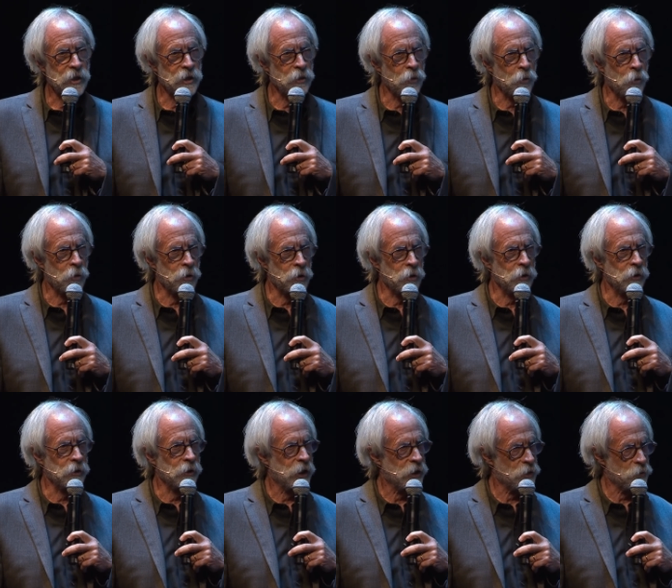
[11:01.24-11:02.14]
in the
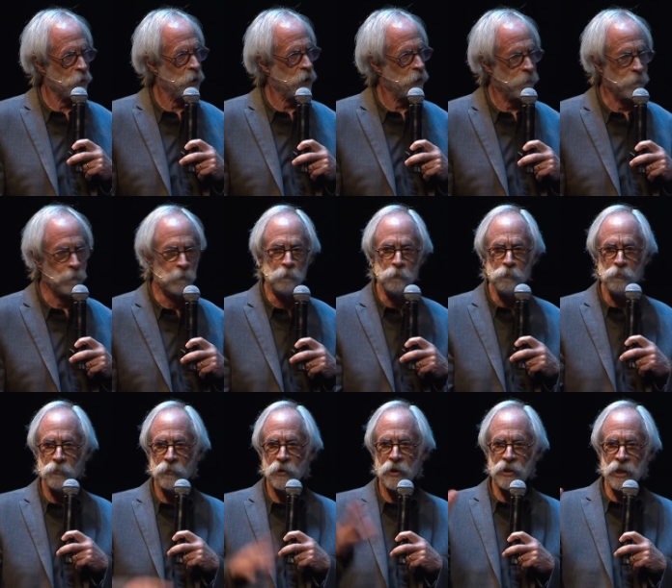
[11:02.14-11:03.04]
world as well.
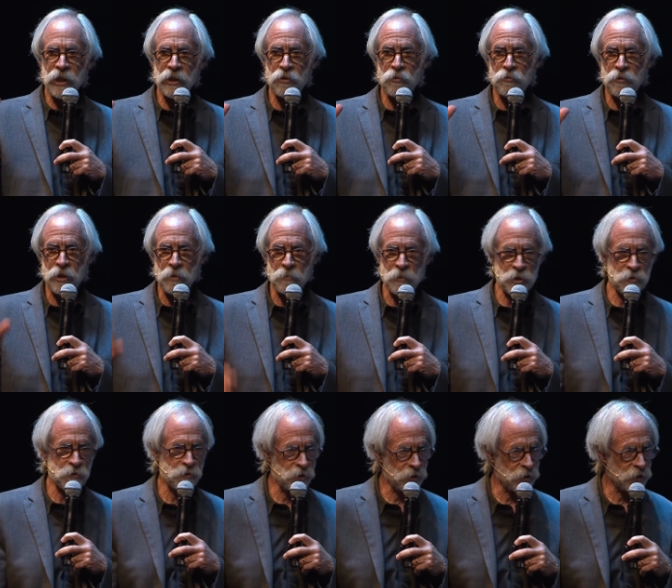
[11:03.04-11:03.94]
Thank you very
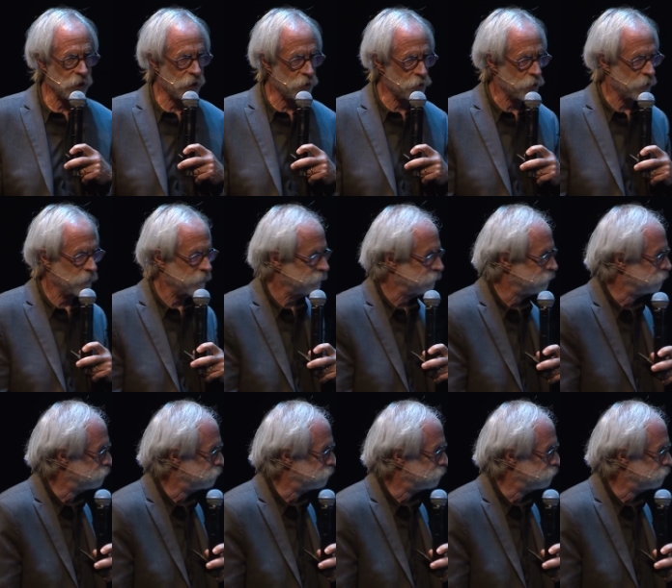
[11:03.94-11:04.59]
much for your attention.